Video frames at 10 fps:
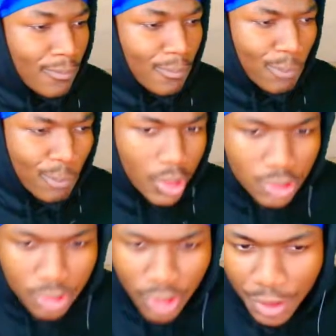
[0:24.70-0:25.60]
But you
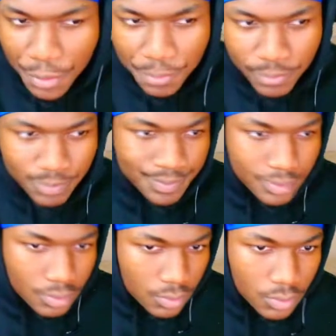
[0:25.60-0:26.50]
know,
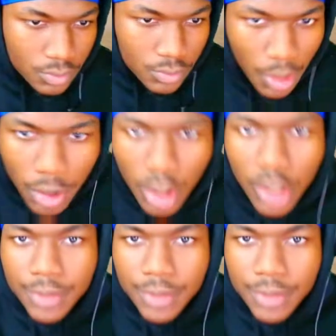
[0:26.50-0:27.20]
LeBron.